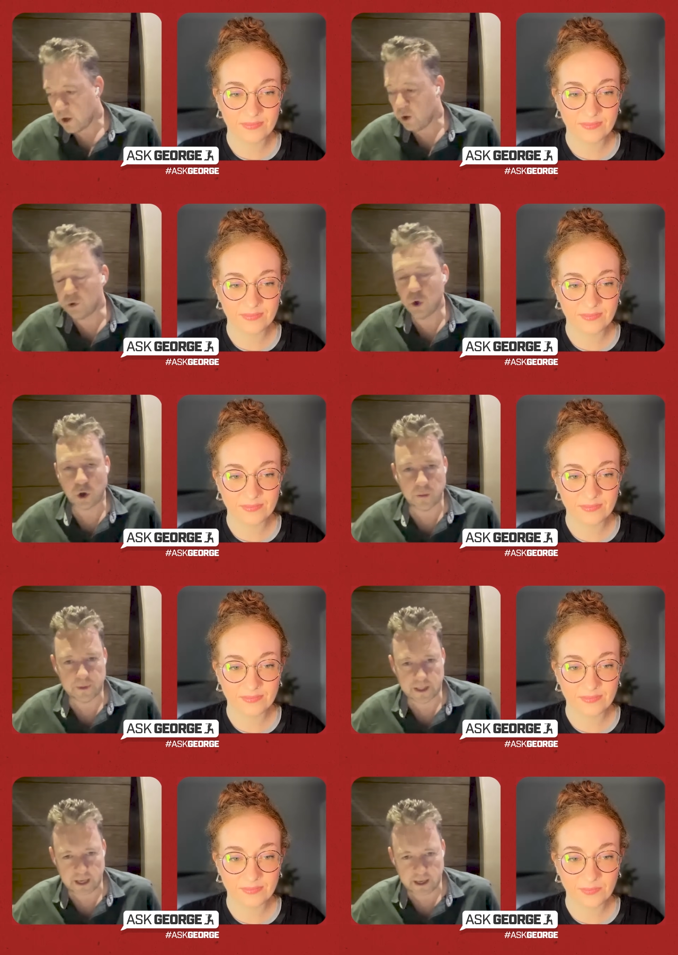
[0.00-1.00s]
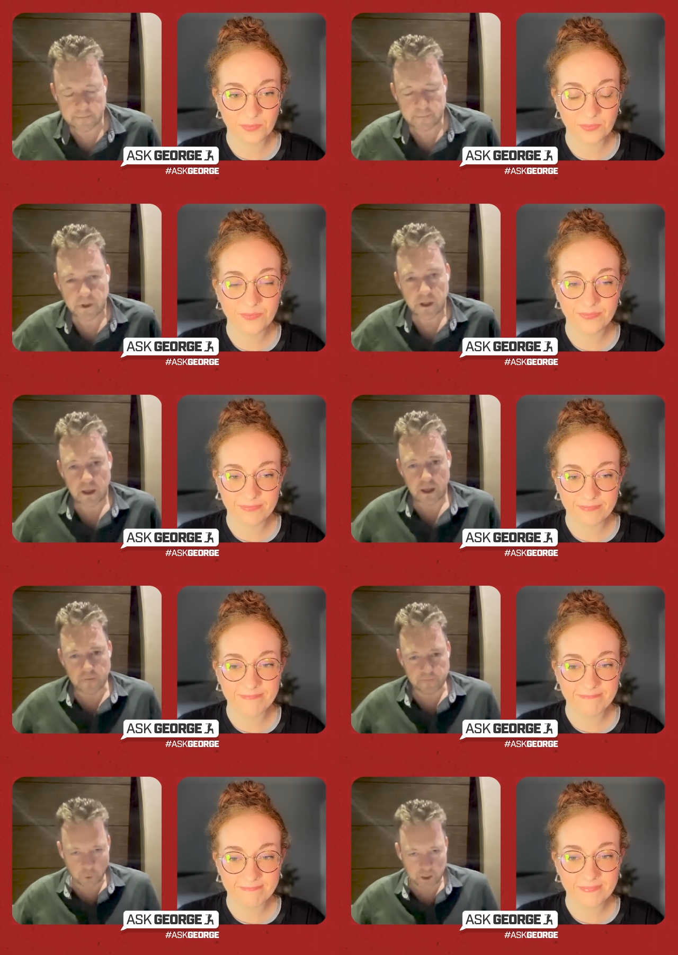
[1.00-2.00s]
Speaker 1: who's not going to be there
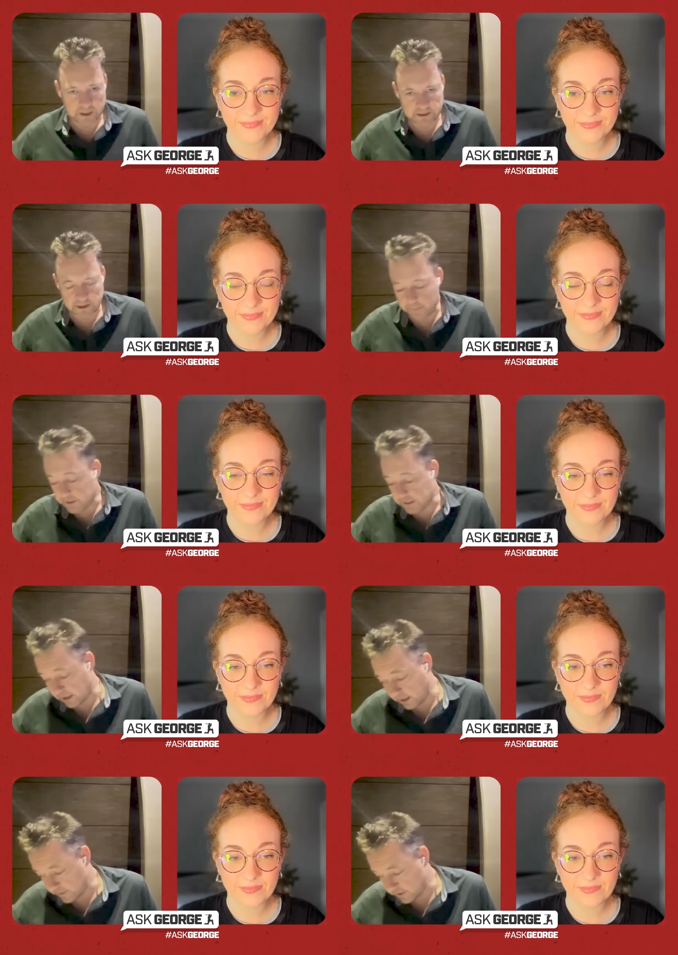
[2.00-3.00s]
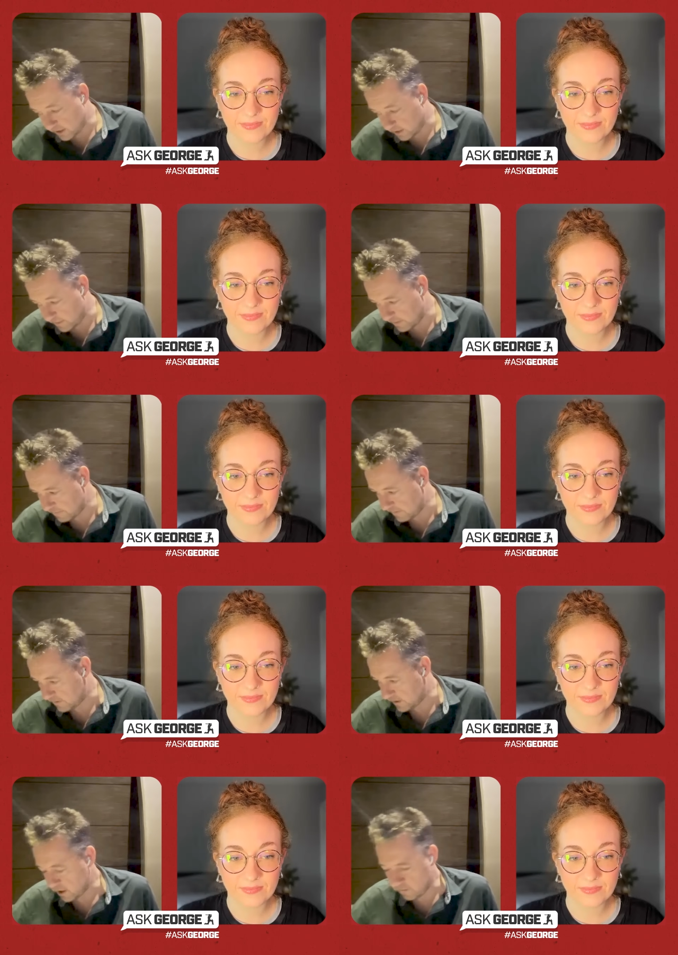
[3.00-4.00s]
in four years' time, particularly if it's going to be a
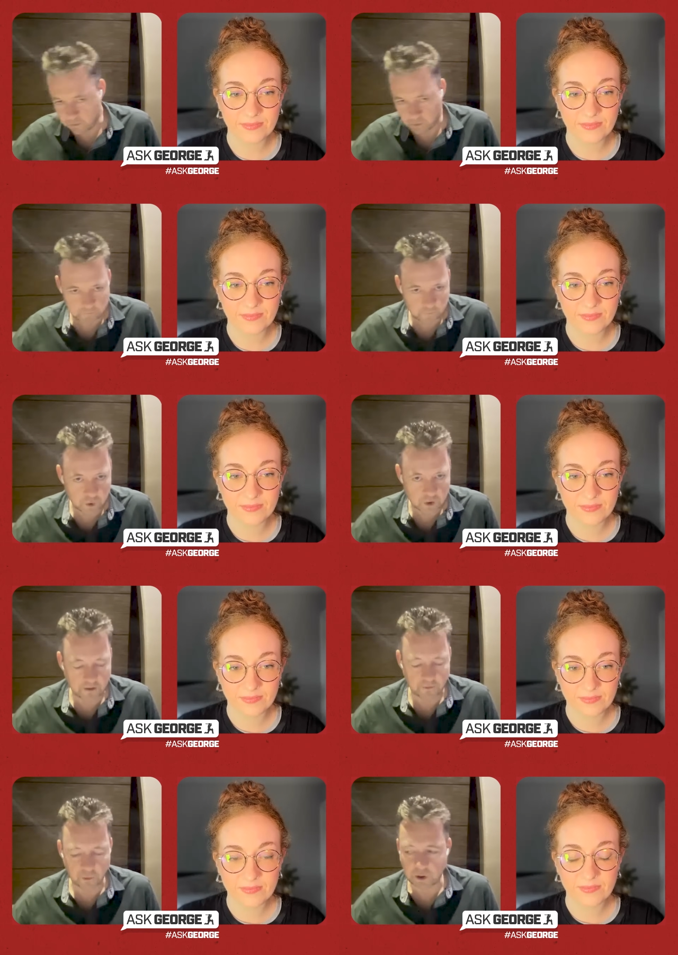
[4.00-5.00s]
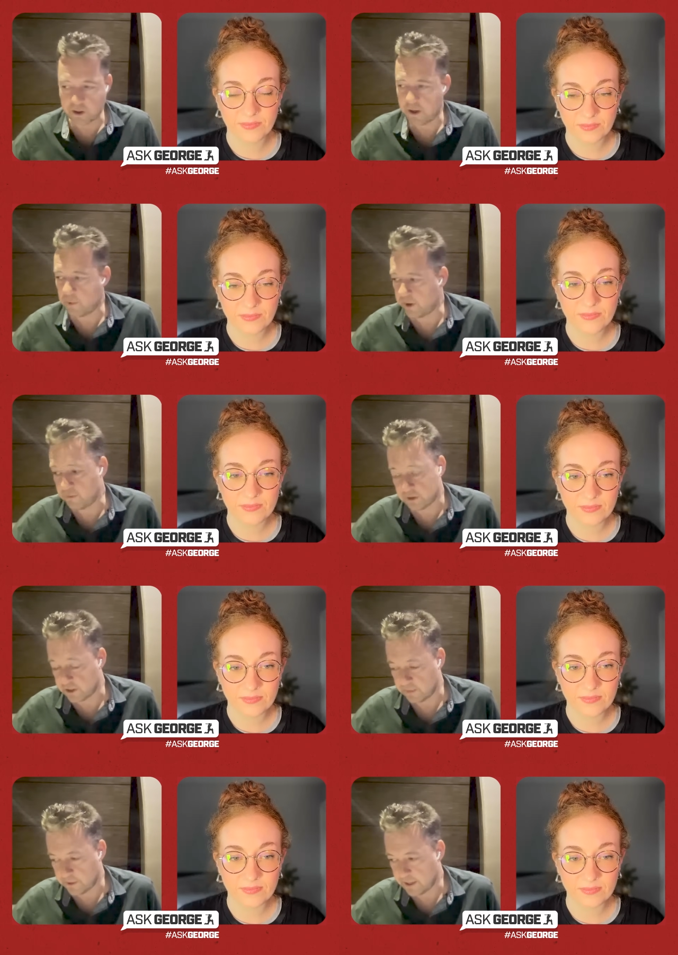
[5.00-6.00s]
50 over or 40 over World Cup, whatever it's
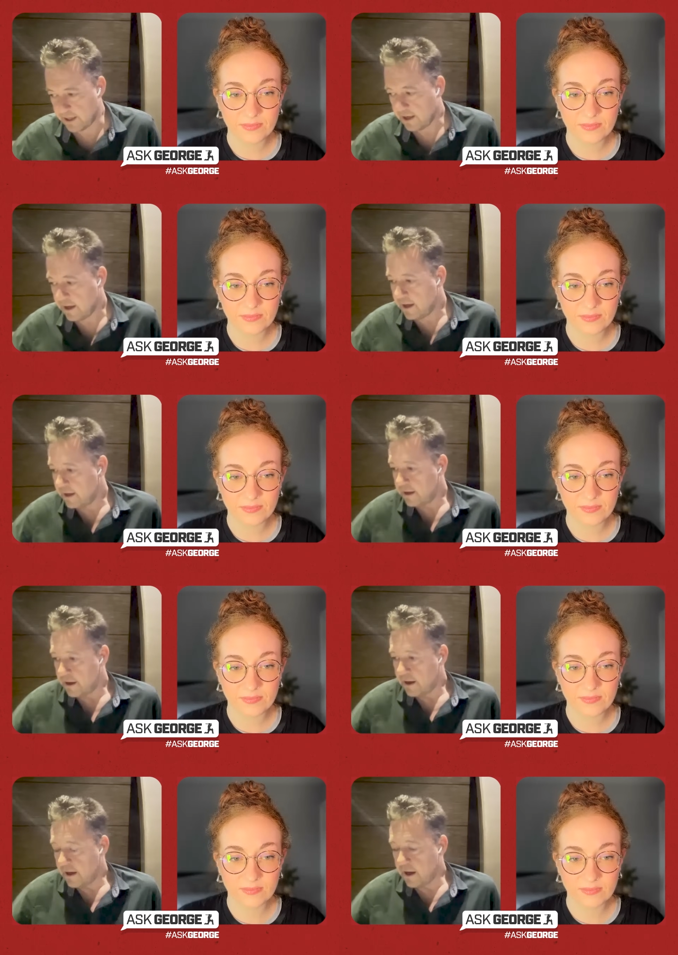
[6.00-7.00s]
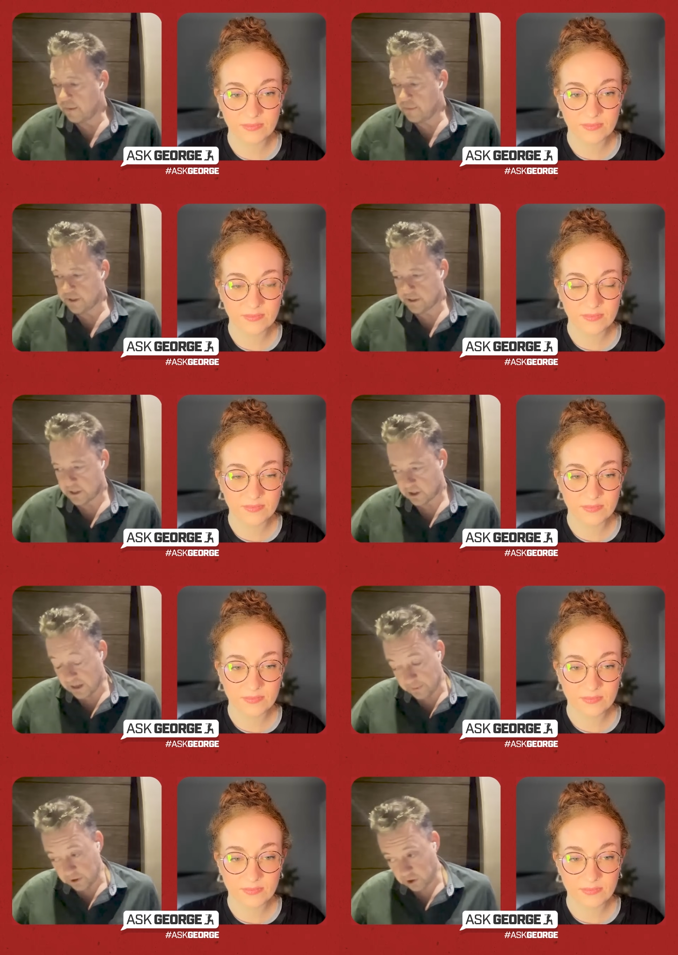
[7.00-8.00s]
going to be. Uh, there's a
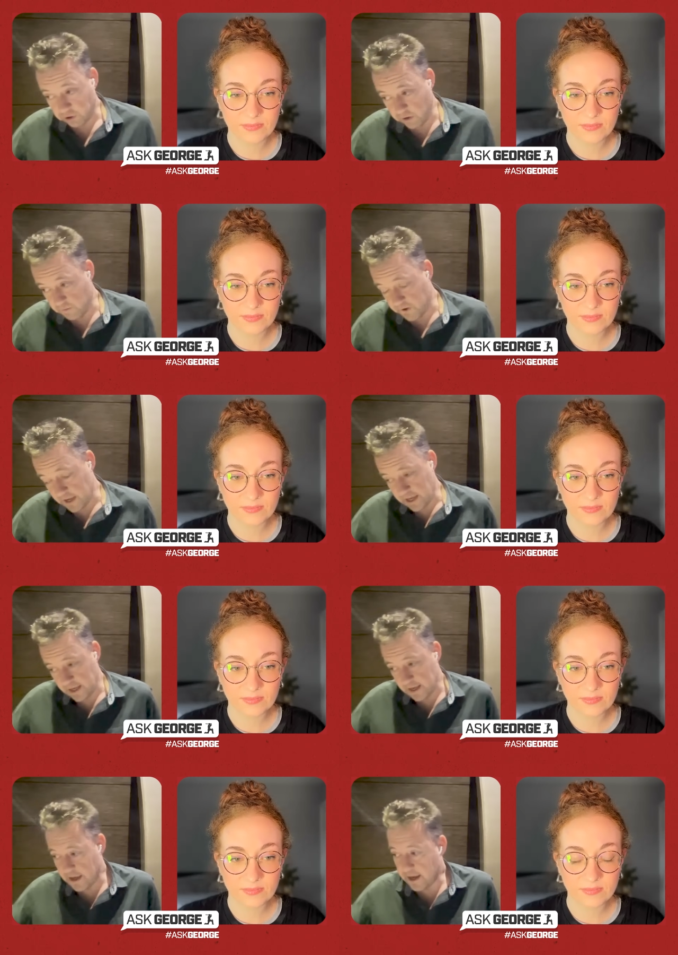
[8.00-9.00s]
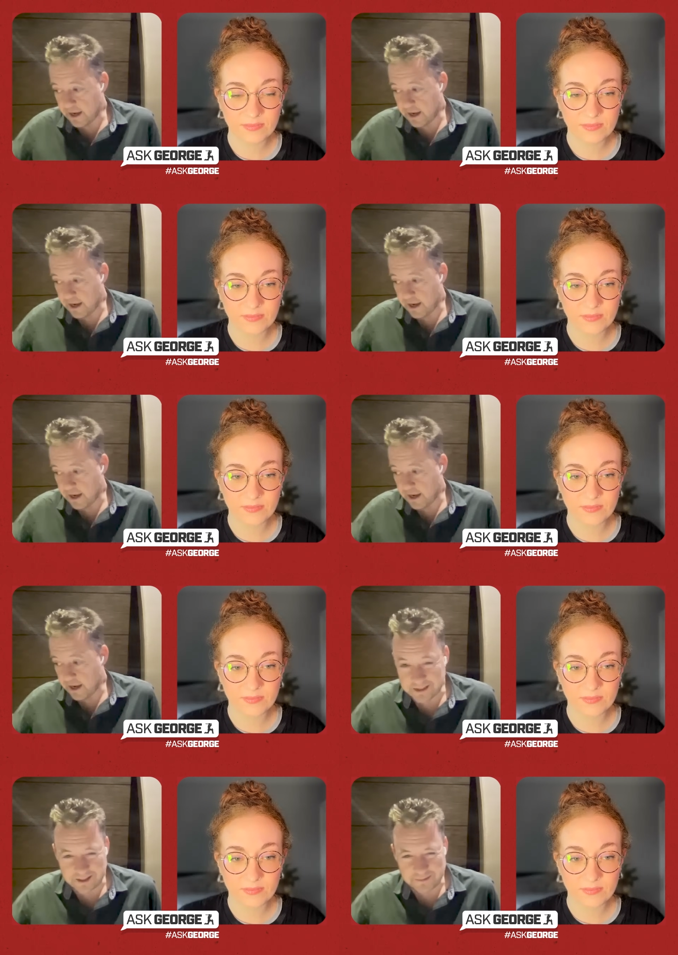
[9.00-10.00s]
Champions Trophy in
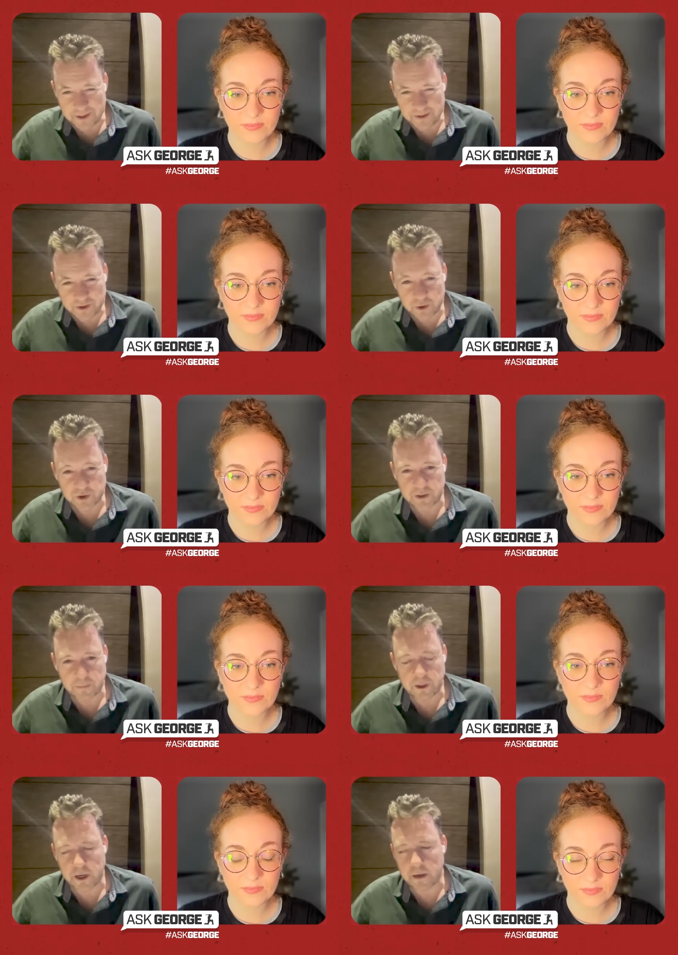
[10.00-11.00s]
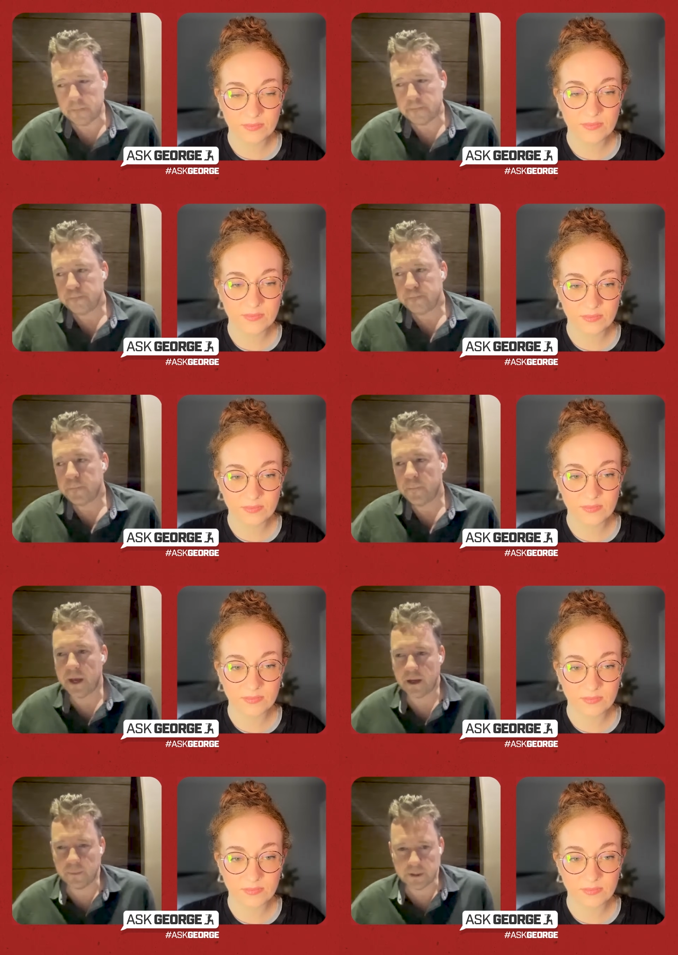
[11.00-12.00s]
about 18 months or something.
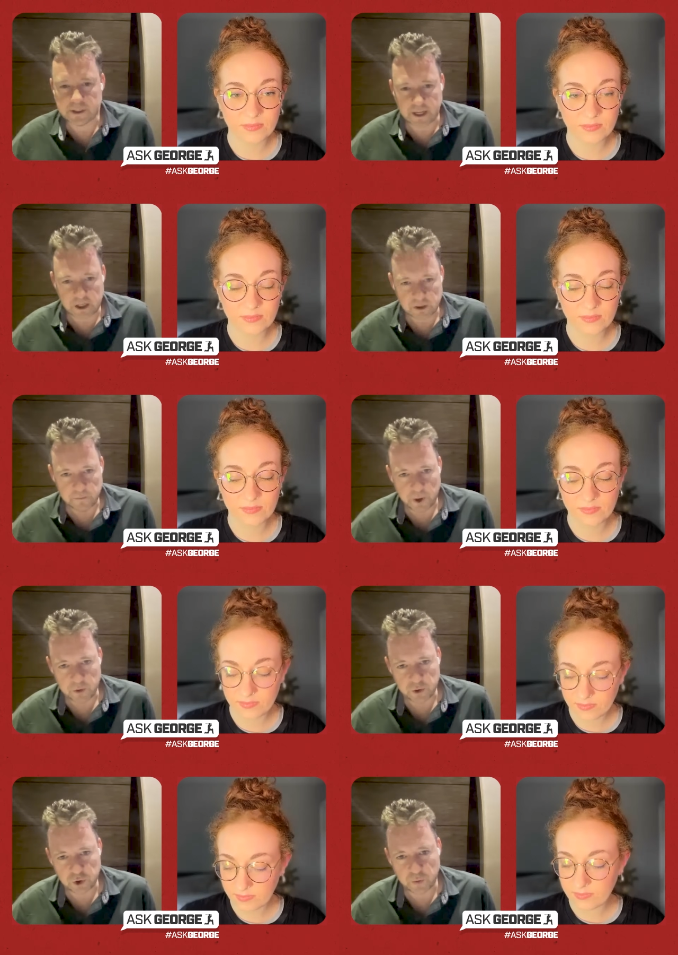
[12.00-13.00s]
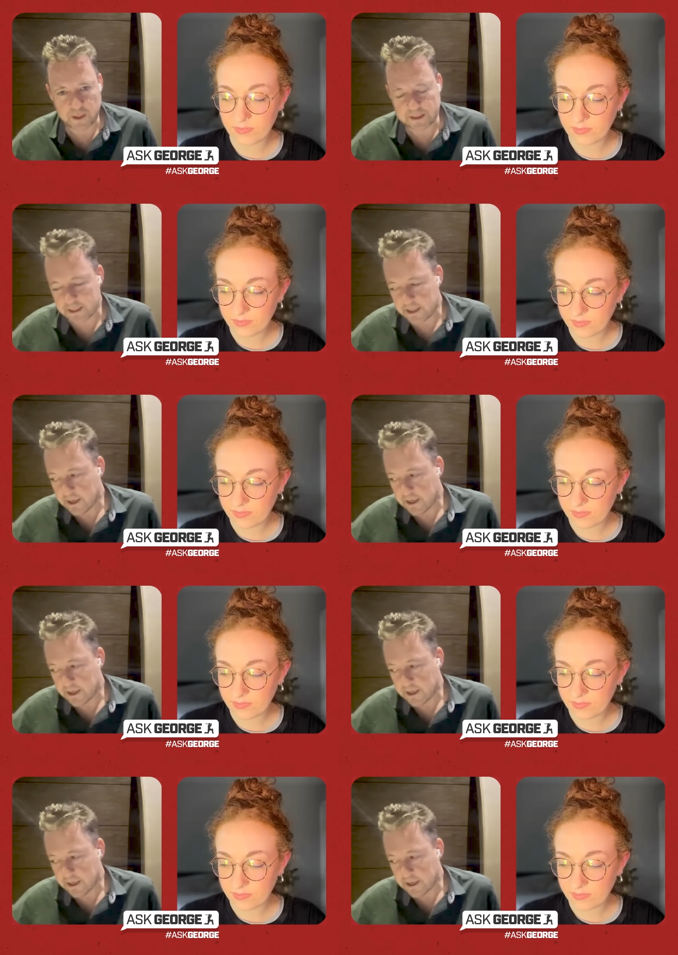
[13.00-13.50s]
That could be a staging post to it.